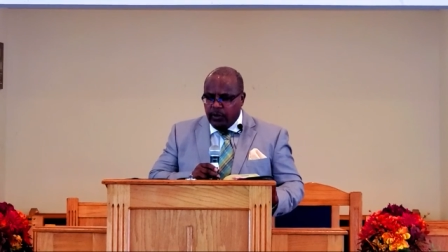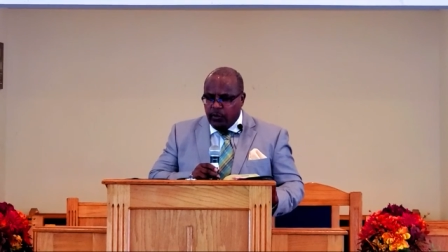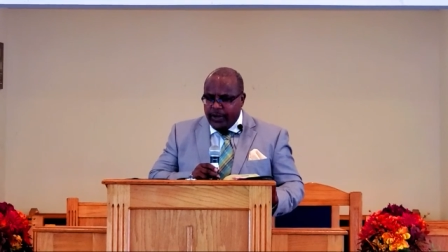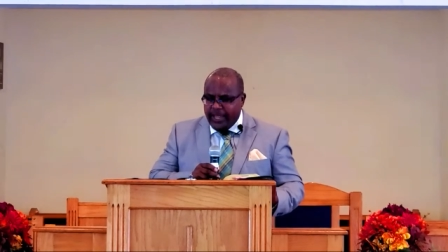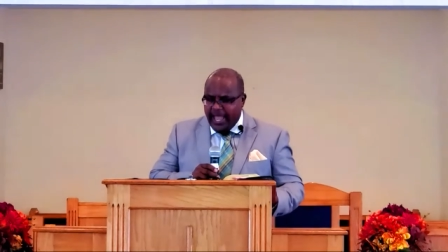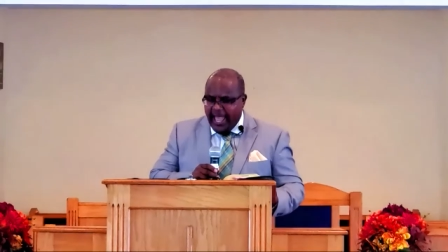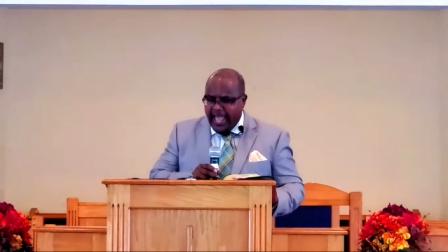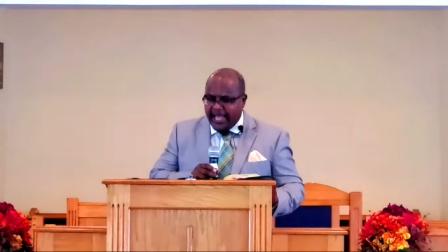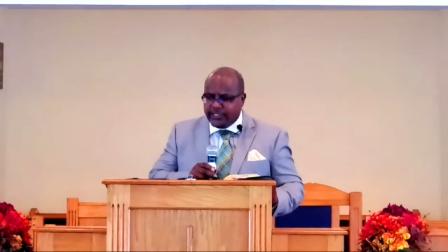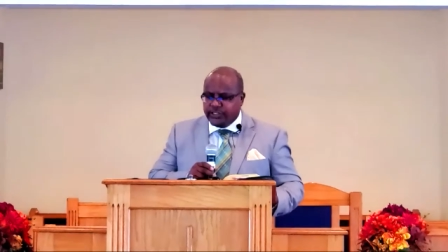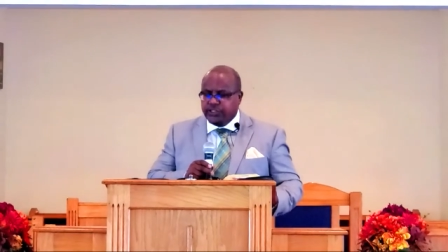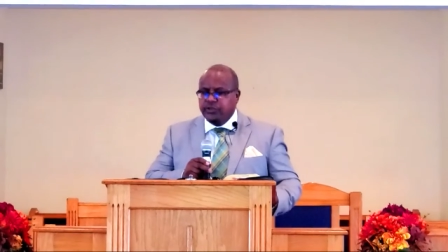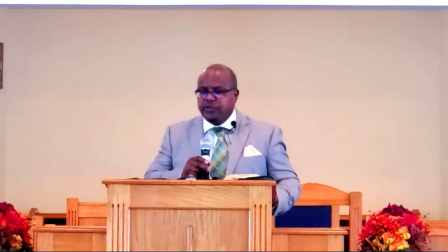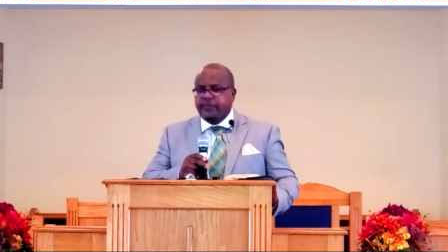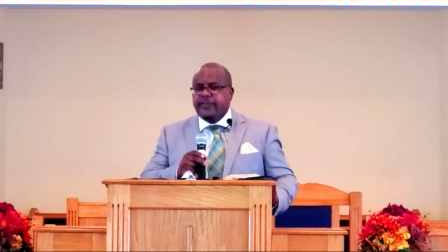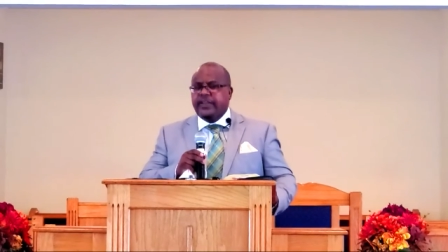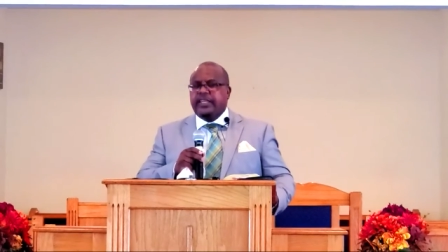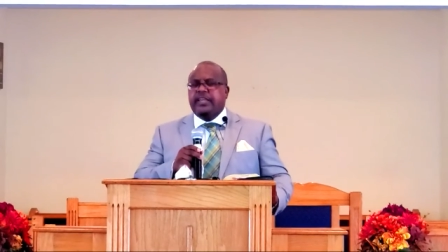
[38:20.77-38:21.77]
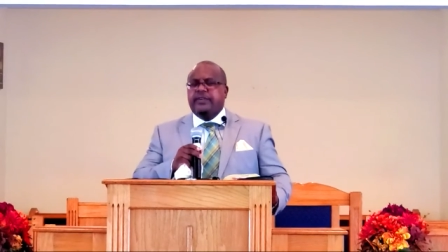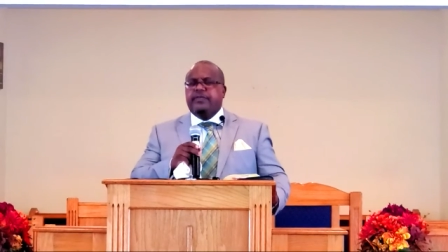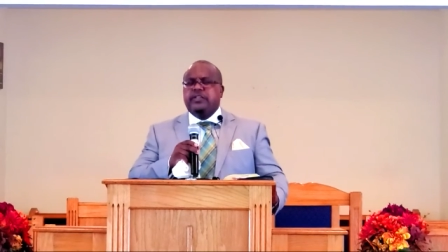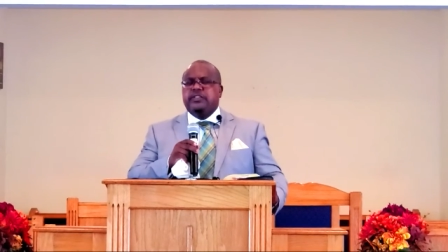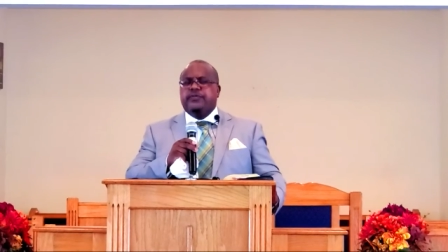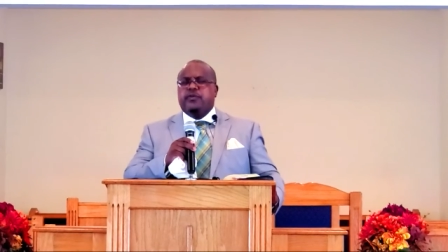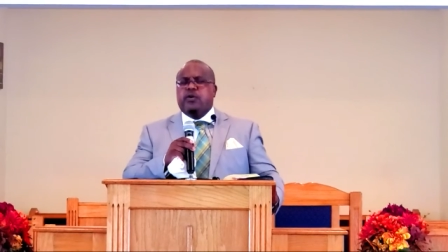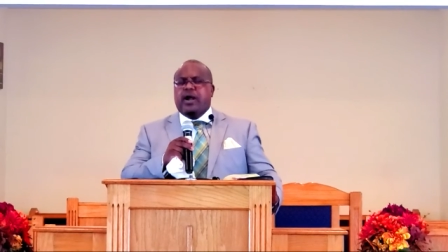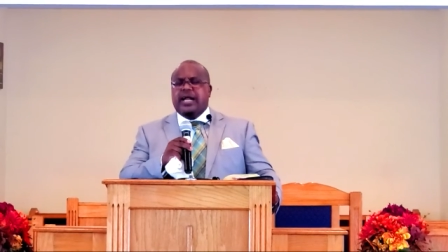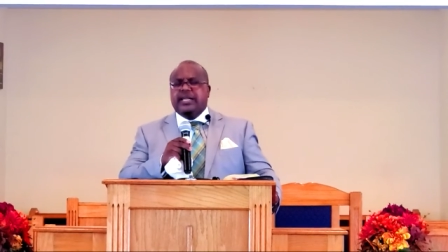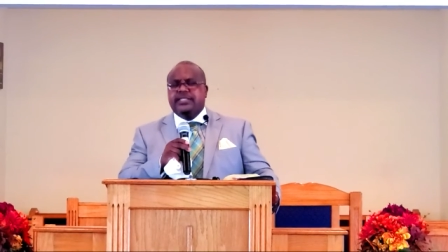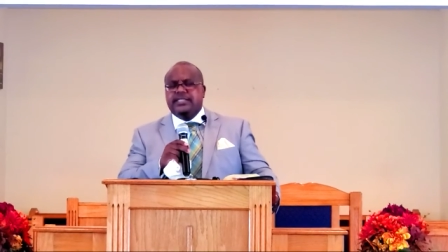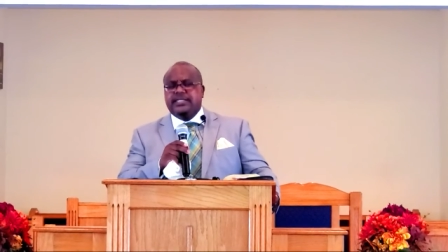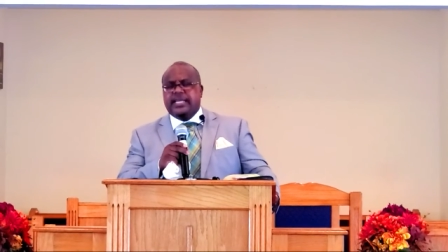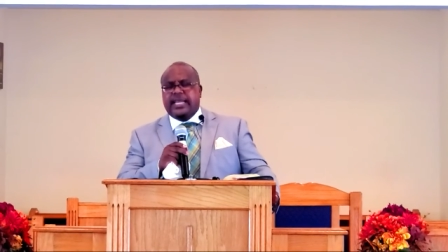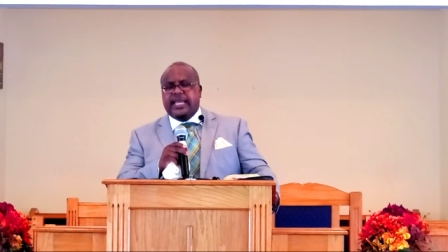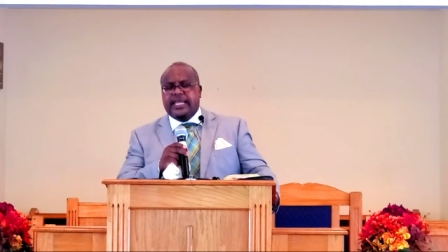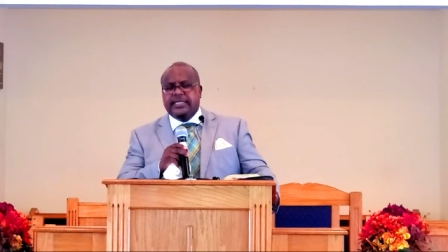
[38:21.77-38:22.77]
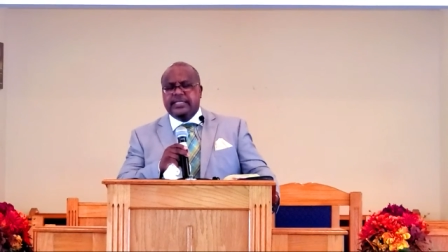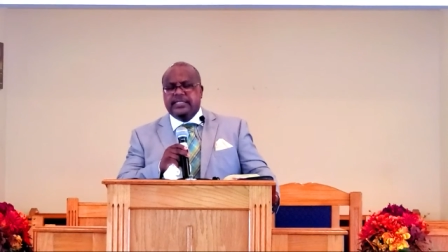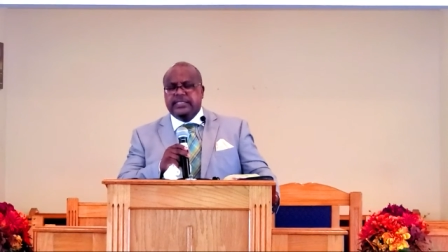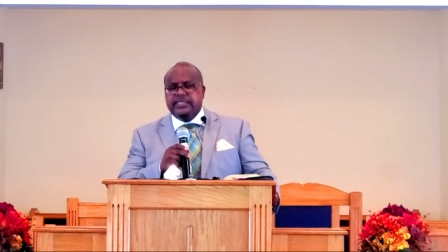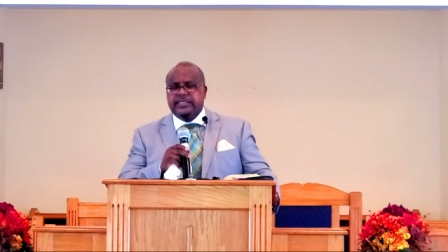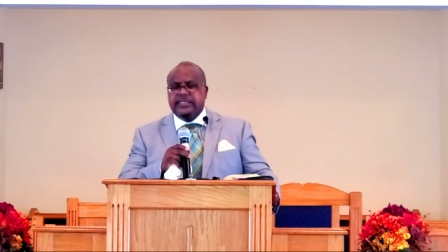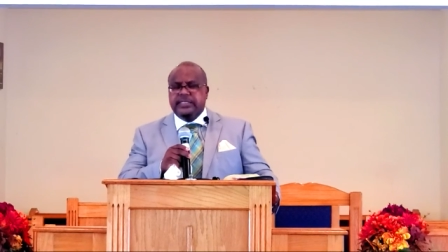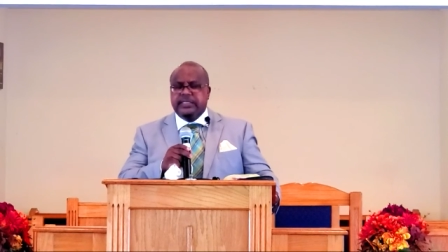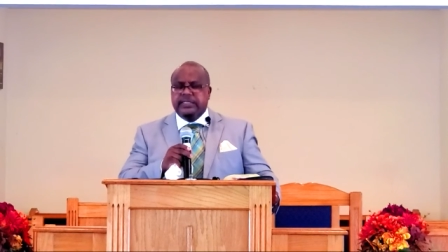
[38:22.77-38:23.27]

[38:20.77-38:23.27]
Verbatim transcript: we ask you to forgive us for our sins,